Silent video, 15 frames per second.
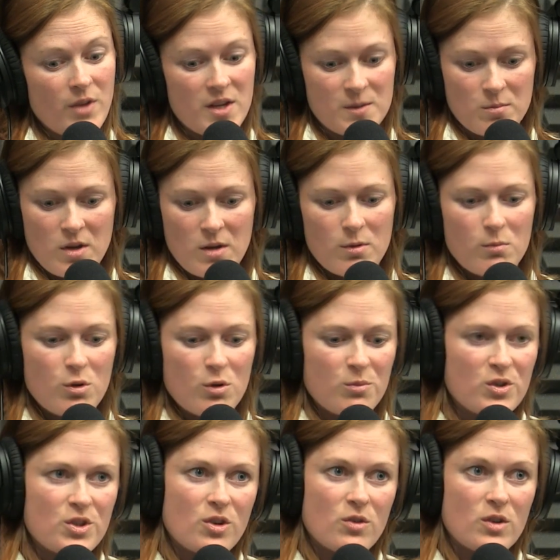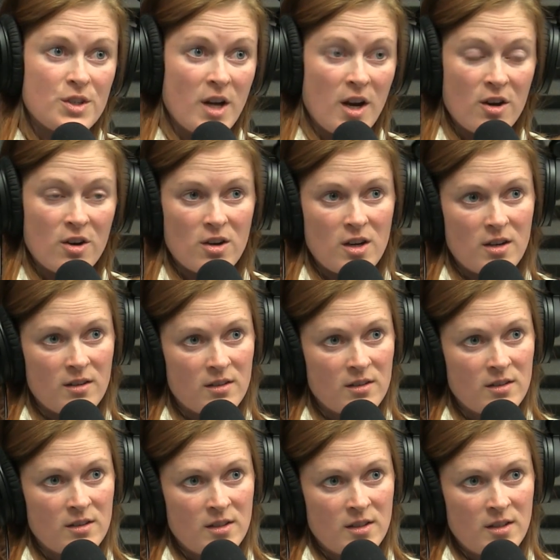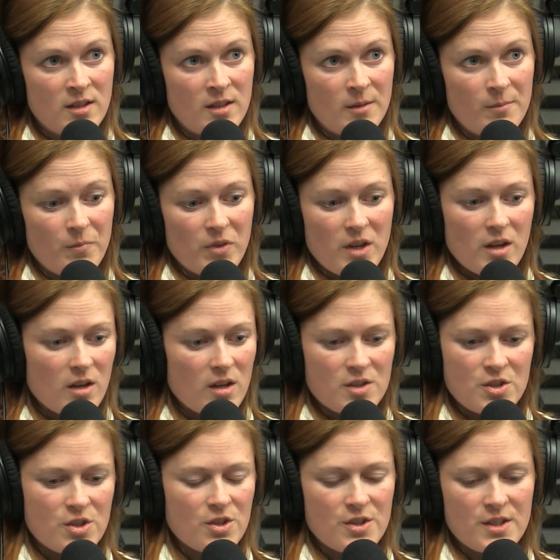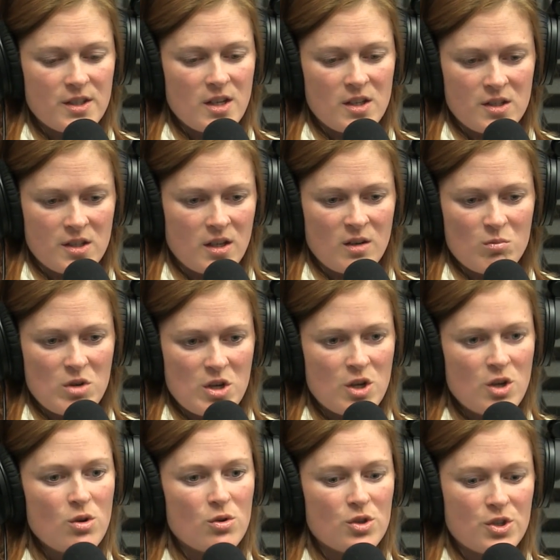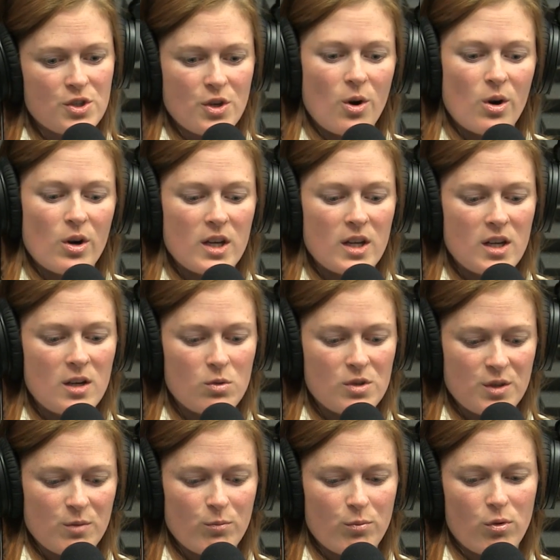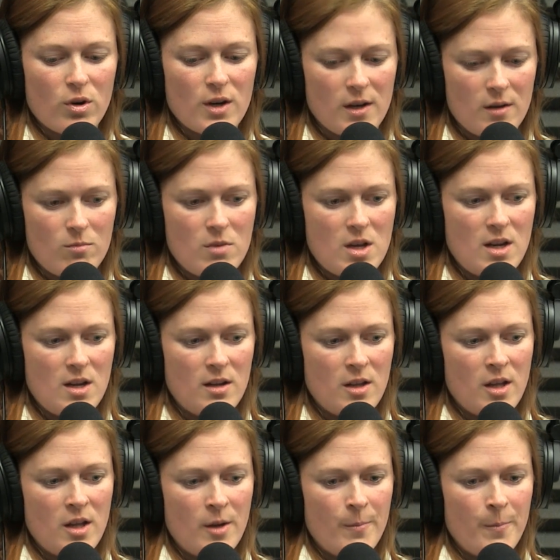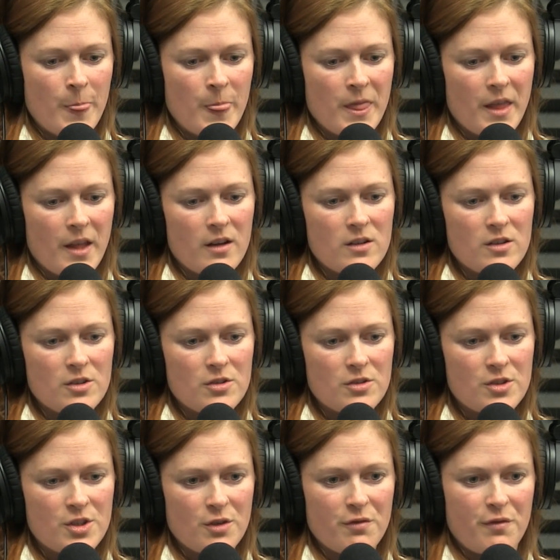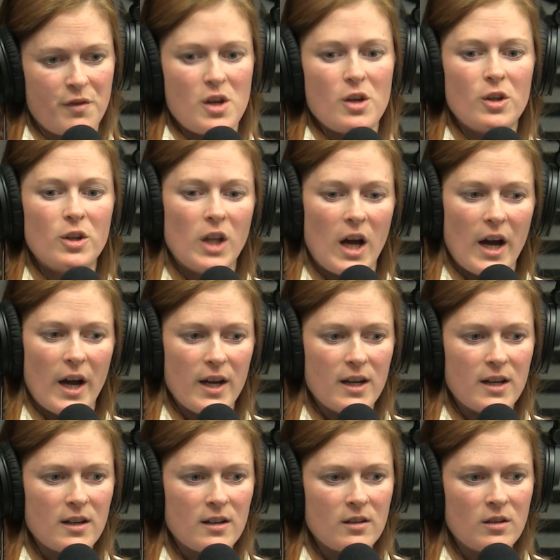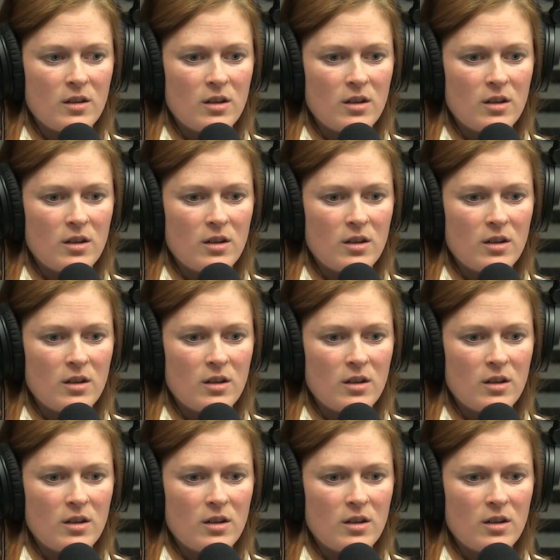as baby boomers are retiring. It's just, it's going to be huge. So it, was important to me to feel like